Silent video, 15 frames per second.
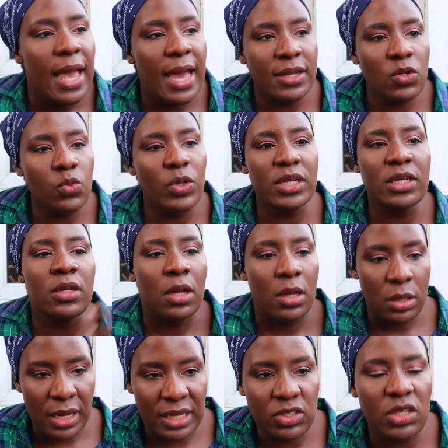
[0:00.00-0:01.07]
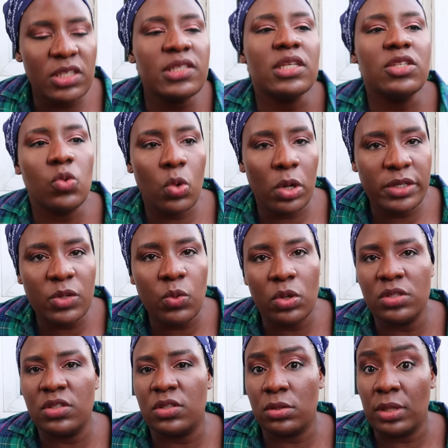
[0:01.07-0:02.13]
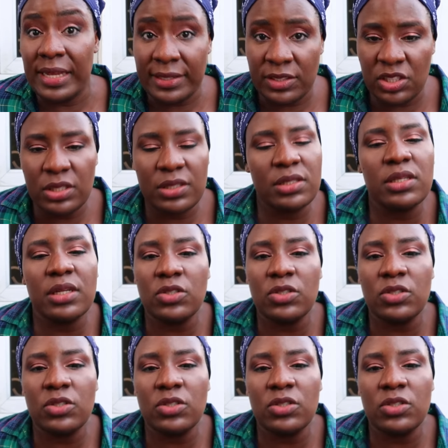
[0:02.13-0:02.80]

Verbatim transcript: Anyway, let's just say the worry was legit.